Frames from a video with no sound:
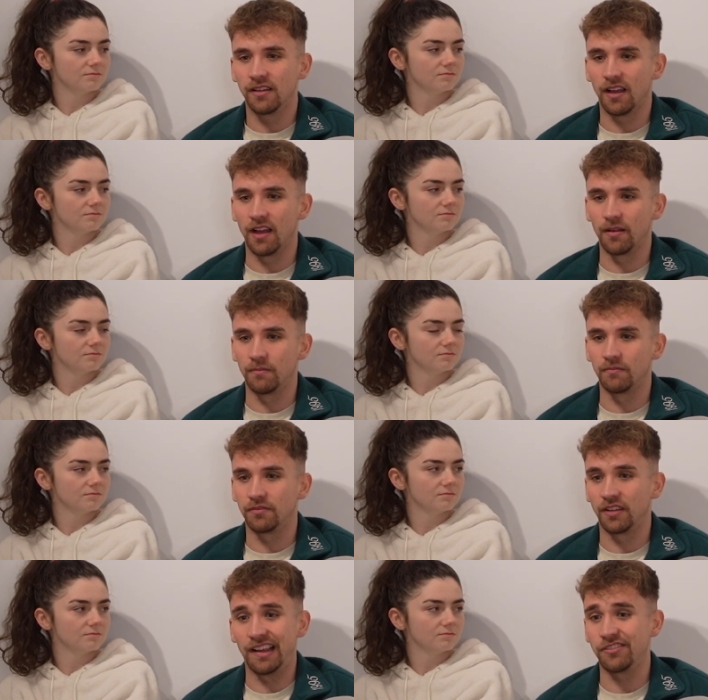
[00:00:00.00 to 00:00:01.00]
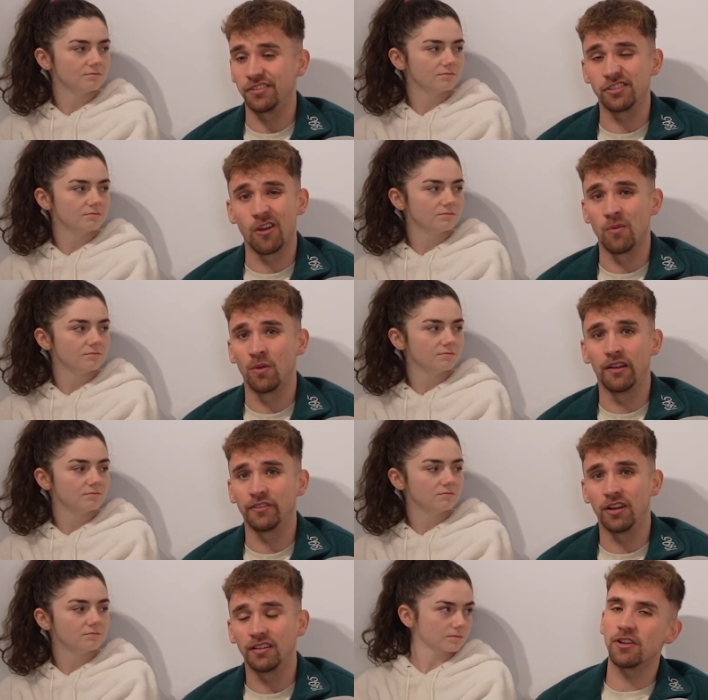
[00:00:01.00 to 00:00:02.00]
Speaker 1: Um, so let's just show him what
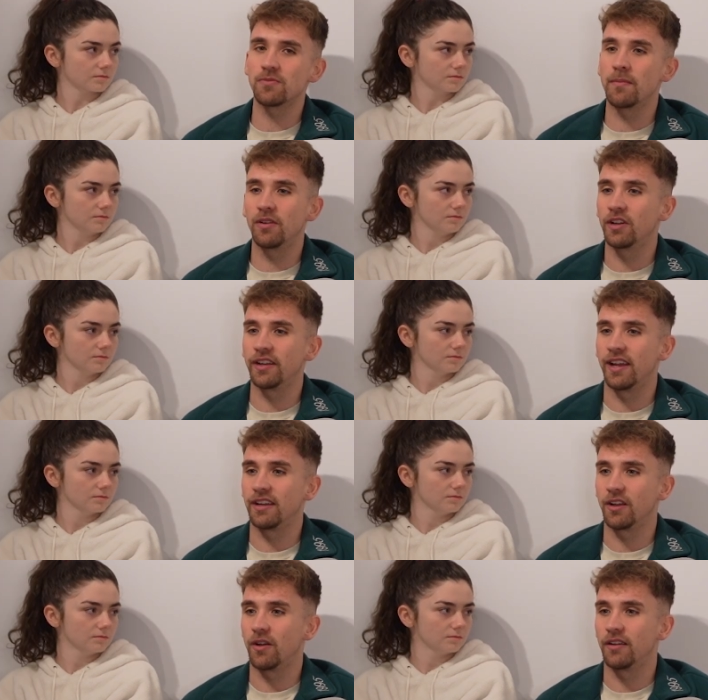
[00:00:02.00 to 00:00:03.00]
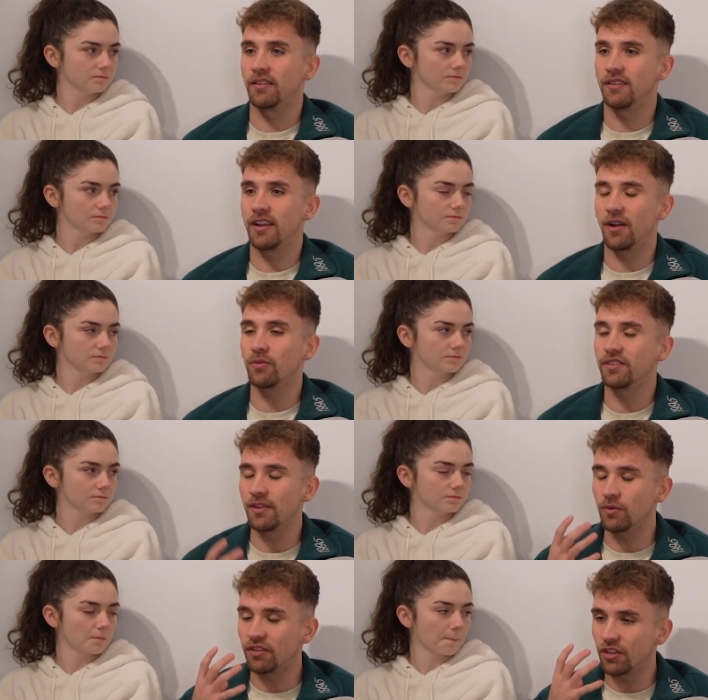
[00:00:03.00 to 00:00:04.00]
I've got. I just remember looking at it and going,
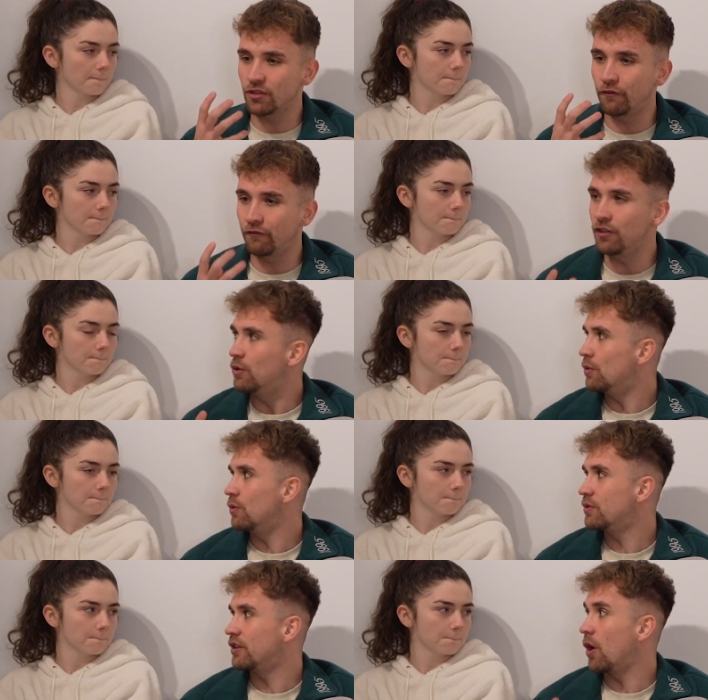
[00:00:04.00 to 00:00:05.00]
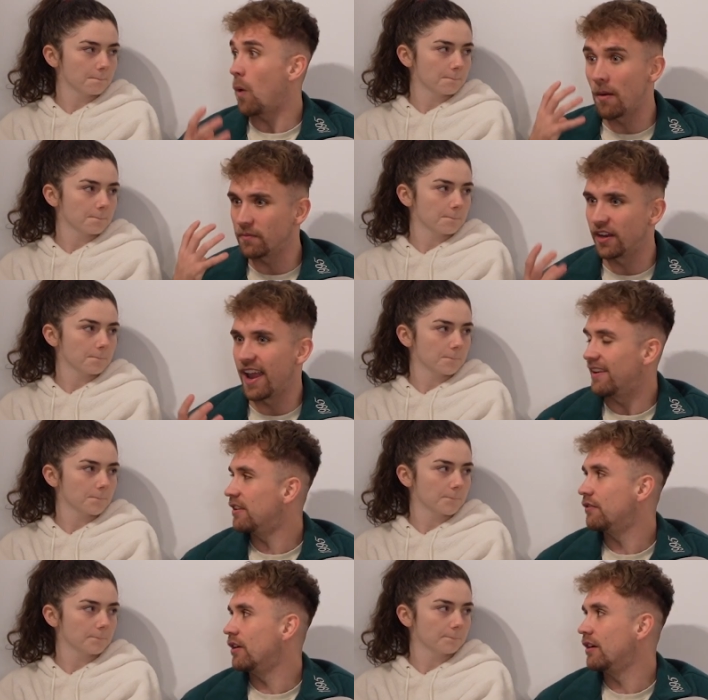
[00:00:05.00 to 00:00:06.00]
it was such a fuel to go, I'm gonna
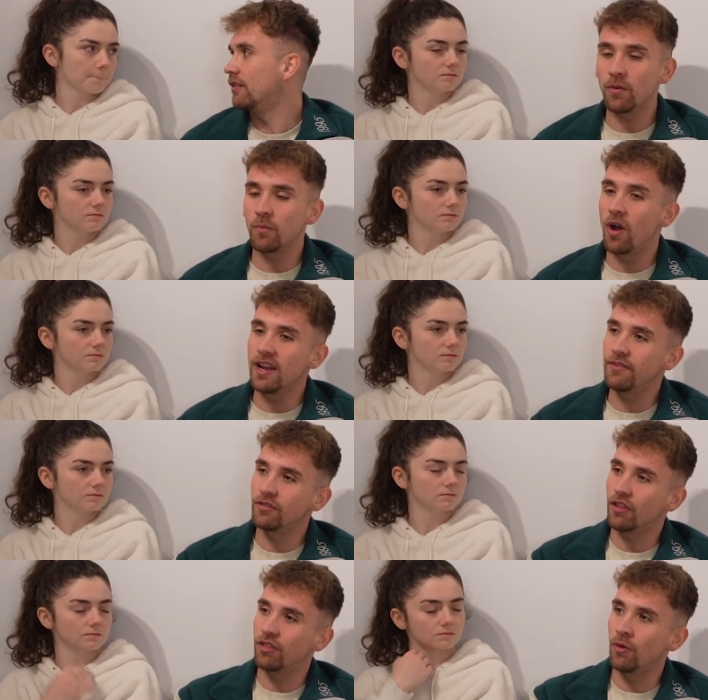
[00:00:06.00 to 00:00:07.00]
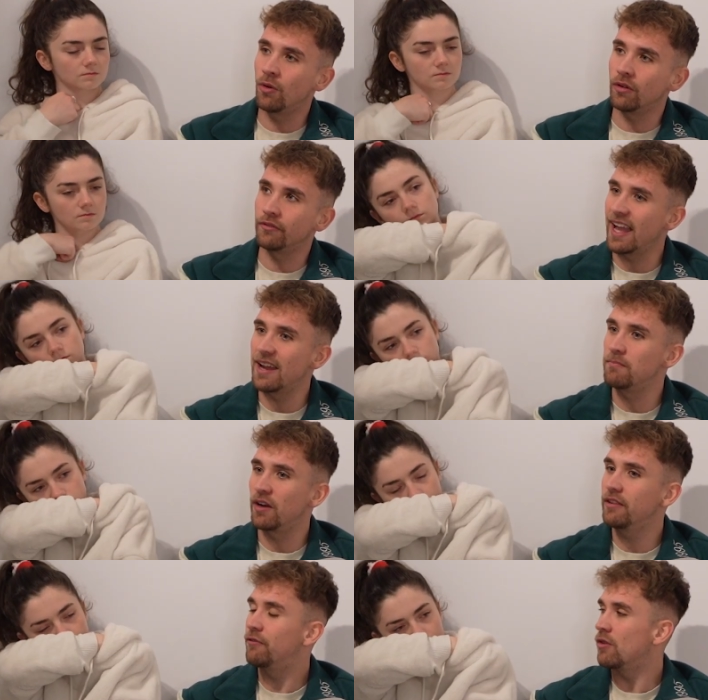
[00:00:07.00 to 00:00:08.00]
edit this video. It weren't even the thought of getting
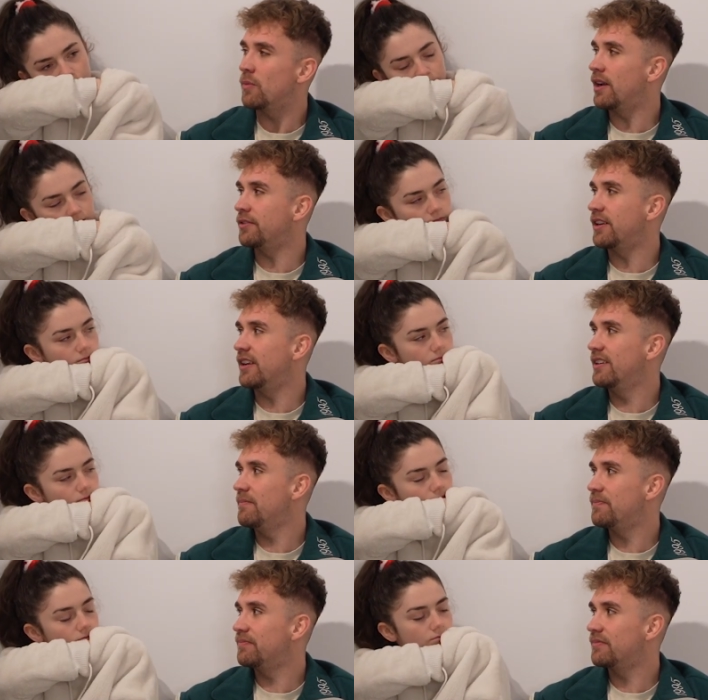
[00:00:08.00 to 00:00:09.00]
money for it when I was editing it mm